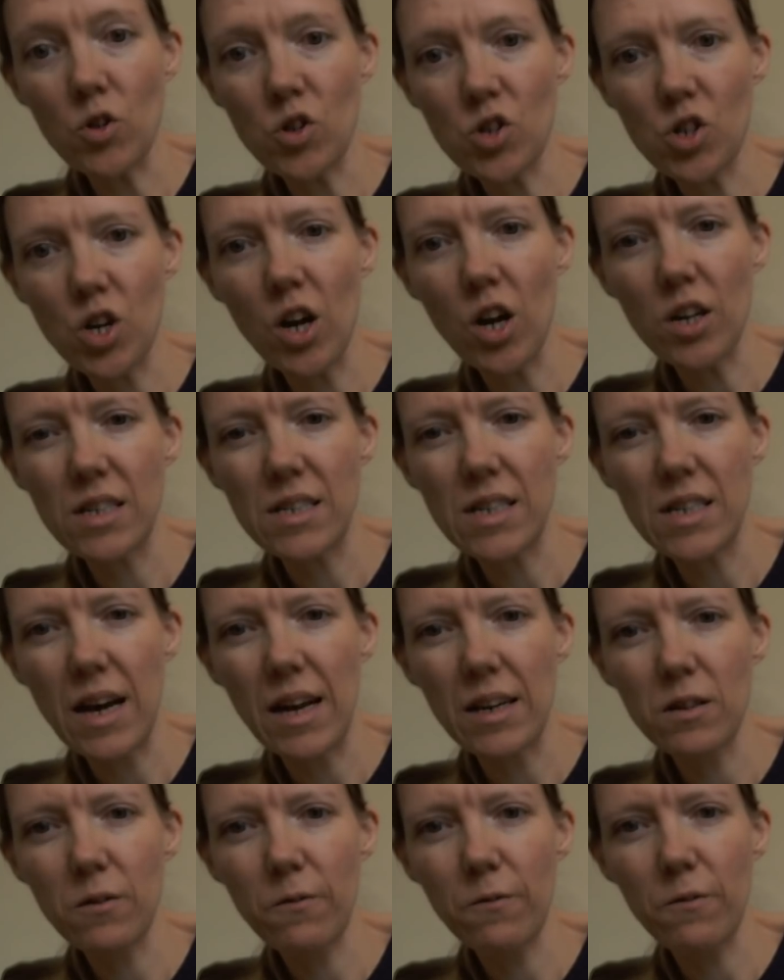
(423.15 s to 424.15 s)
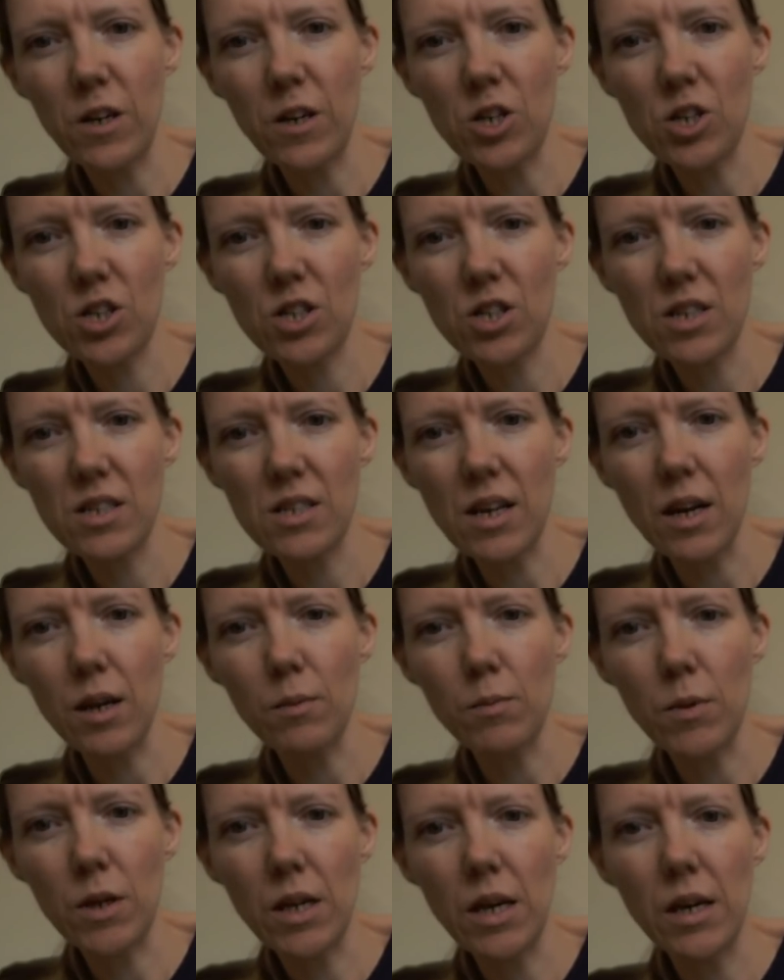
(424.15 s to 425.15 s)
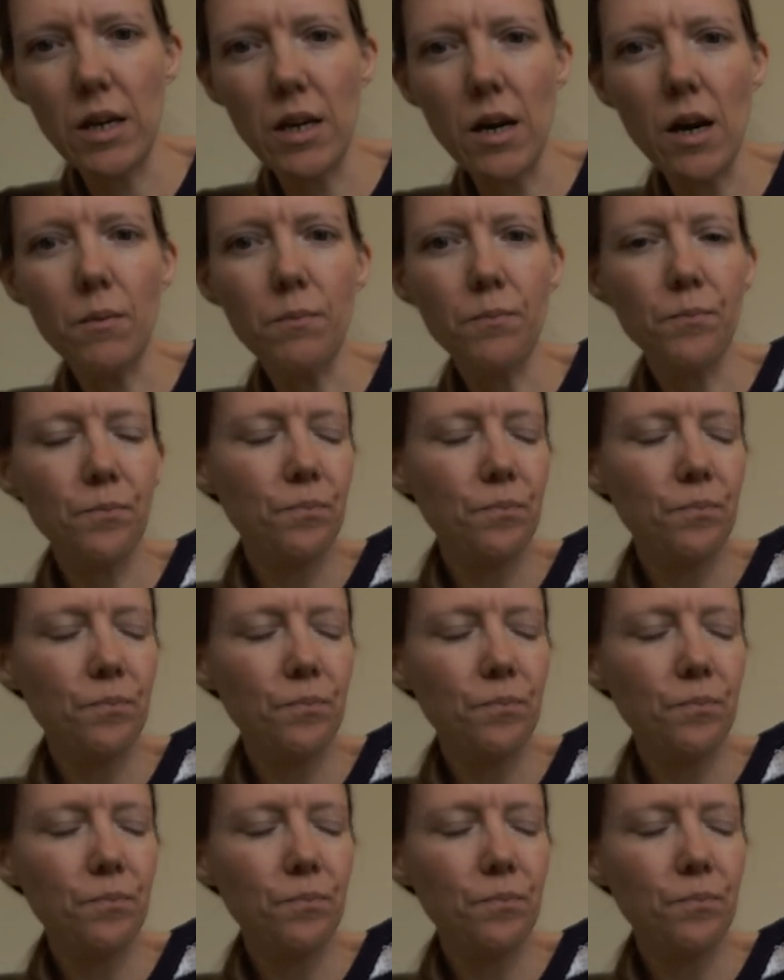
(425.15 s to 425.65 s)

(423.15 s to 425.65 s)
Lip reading: started and finished this element here.